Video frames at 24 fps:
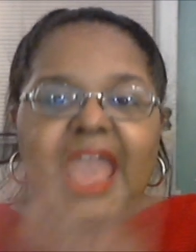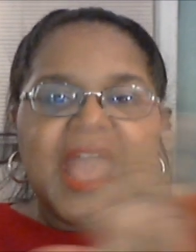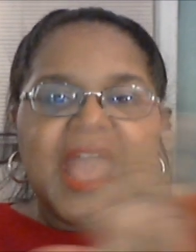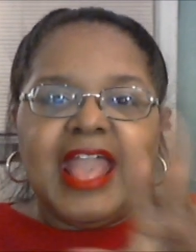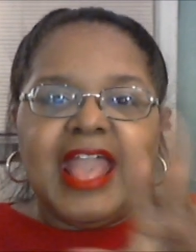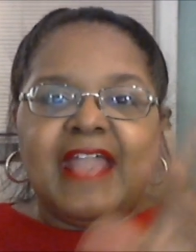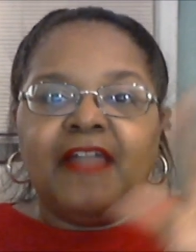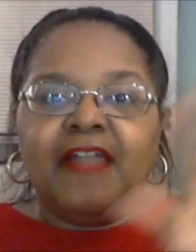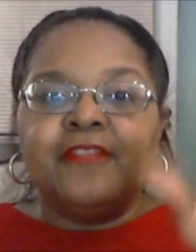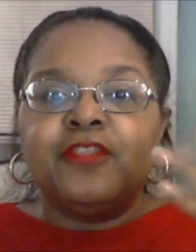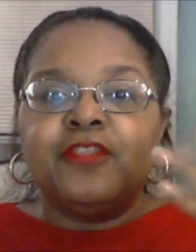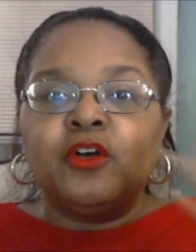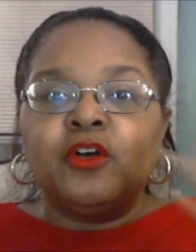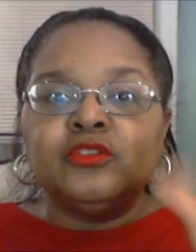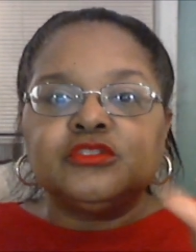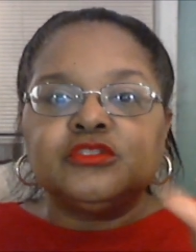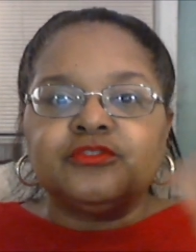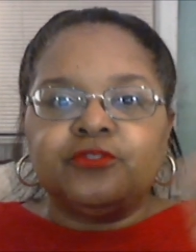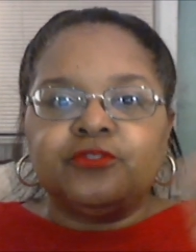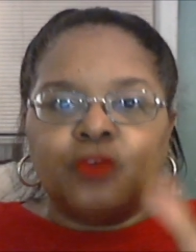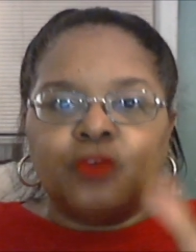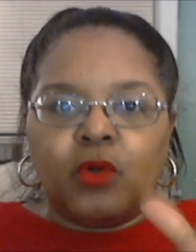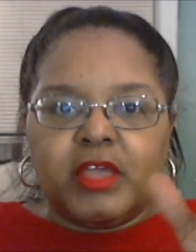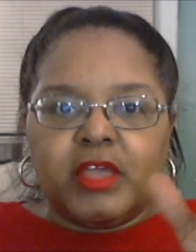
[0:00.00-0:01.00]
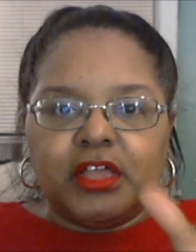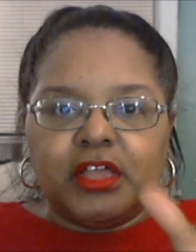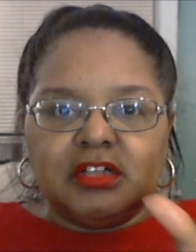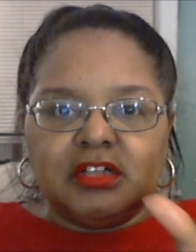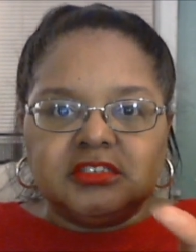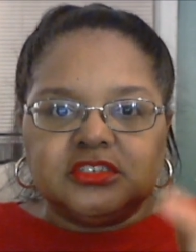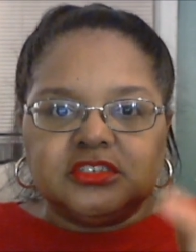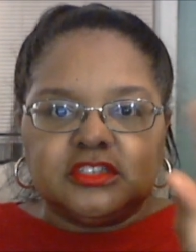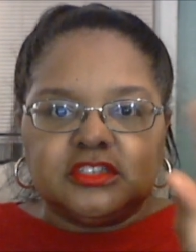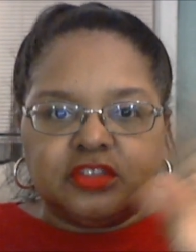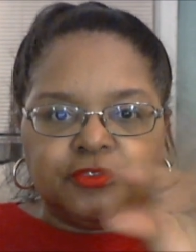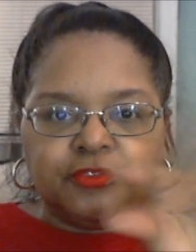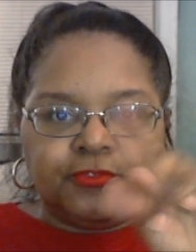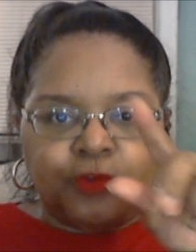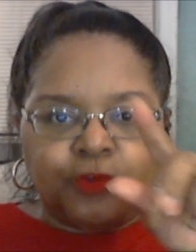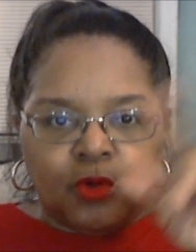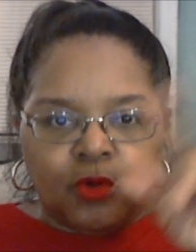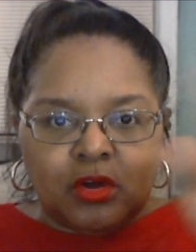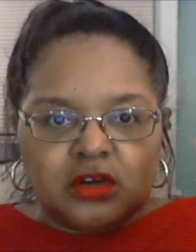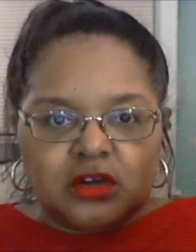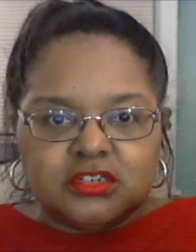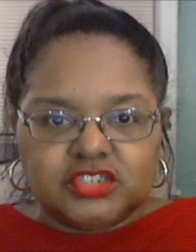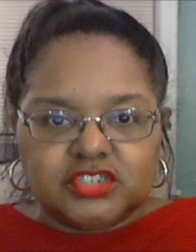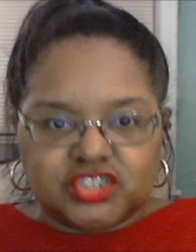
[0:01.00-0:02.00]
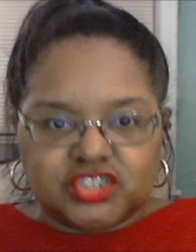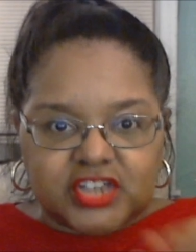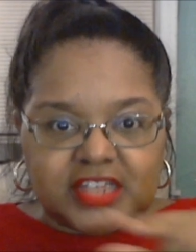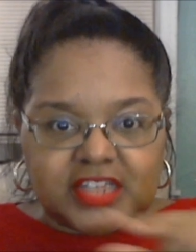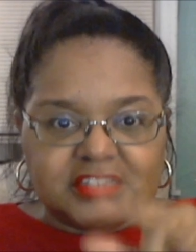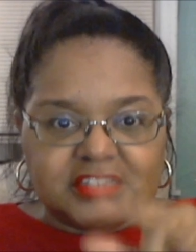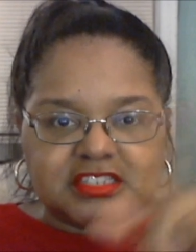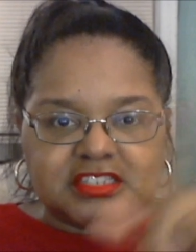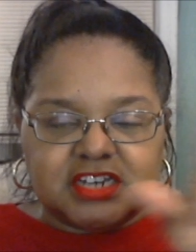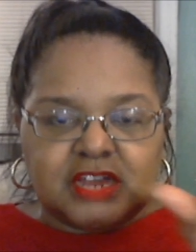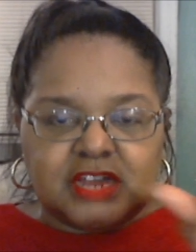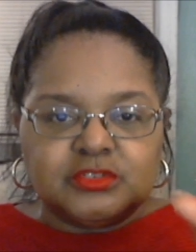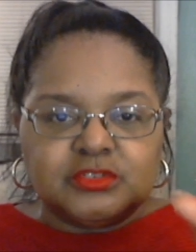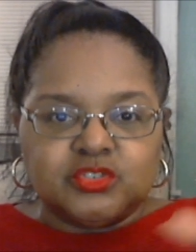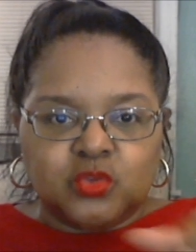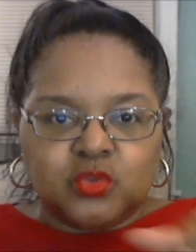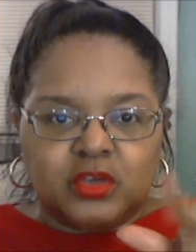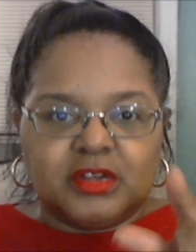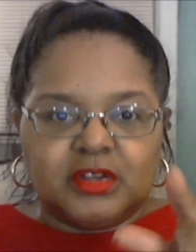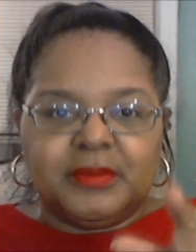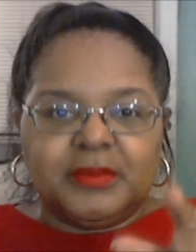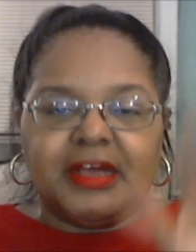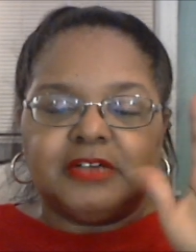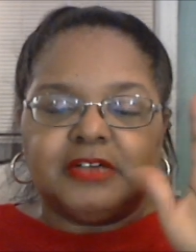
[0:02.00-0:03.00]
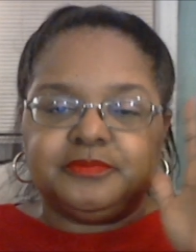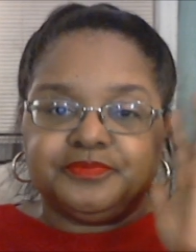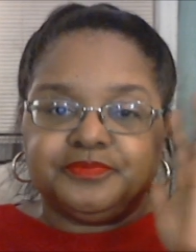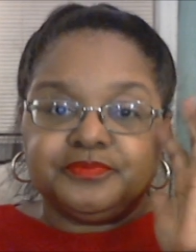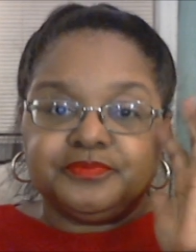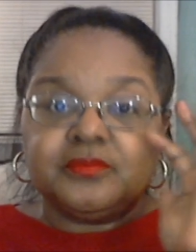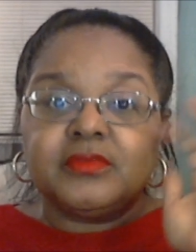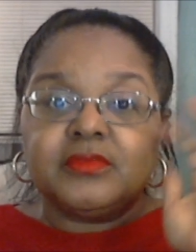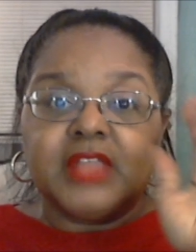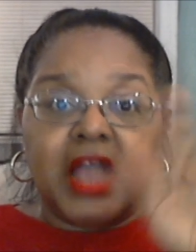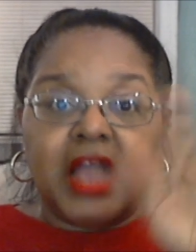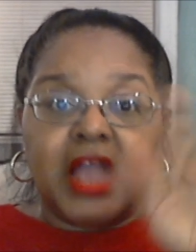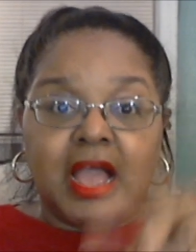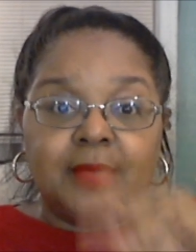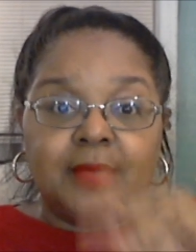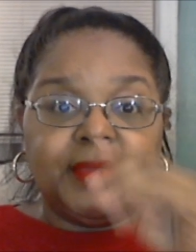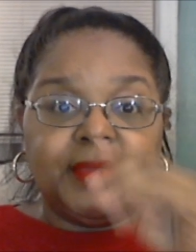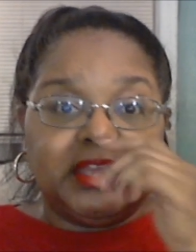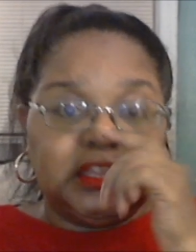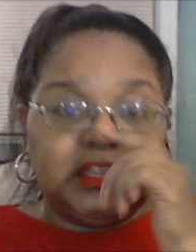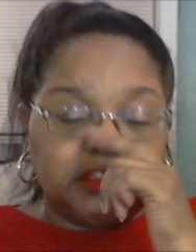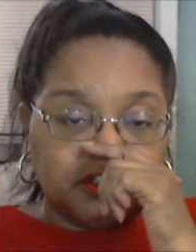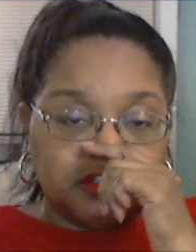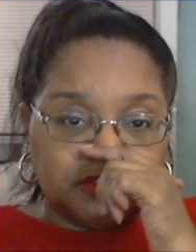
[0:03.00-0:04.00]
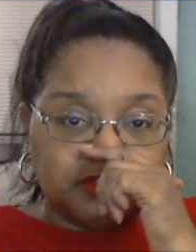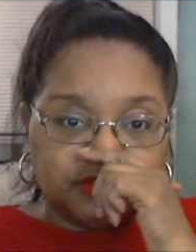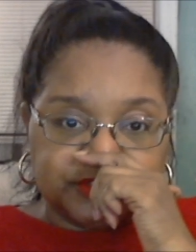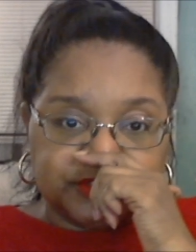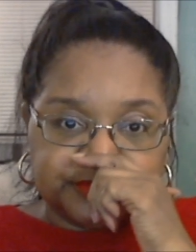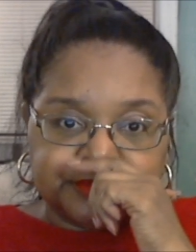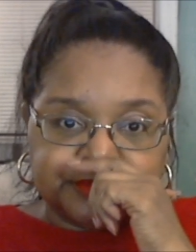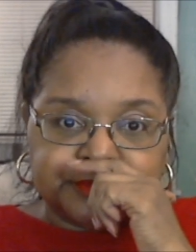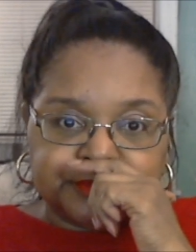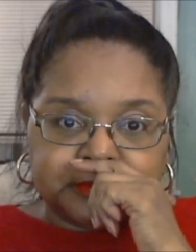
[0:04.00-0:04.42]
and those foils, the four shades that I was talking about. I may get those.